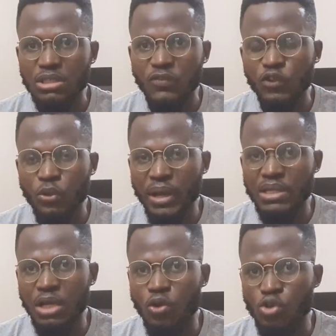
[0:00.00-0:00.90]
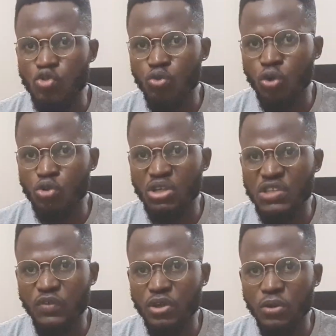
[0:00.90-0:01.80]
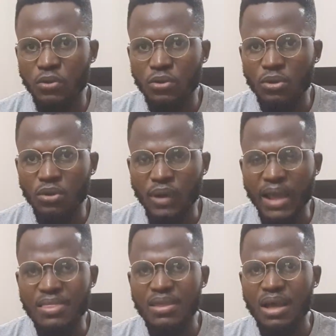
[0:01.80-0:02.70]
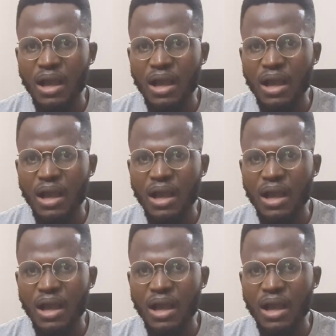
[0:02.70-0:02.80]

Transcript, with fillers: This video right here. Go to, go to this video, right?